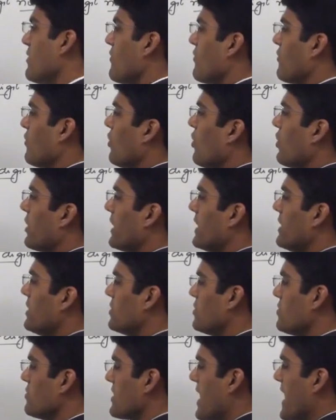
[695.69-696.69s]
4
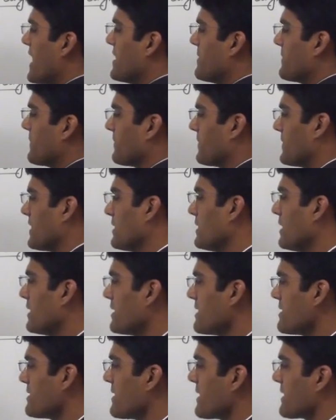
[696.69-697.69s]
into 9,
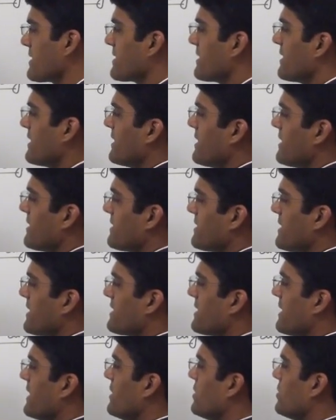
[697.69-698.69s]
36,
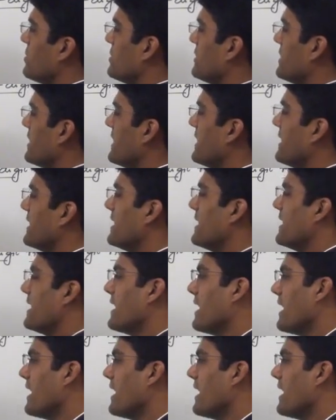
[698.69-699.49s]
6 into 3,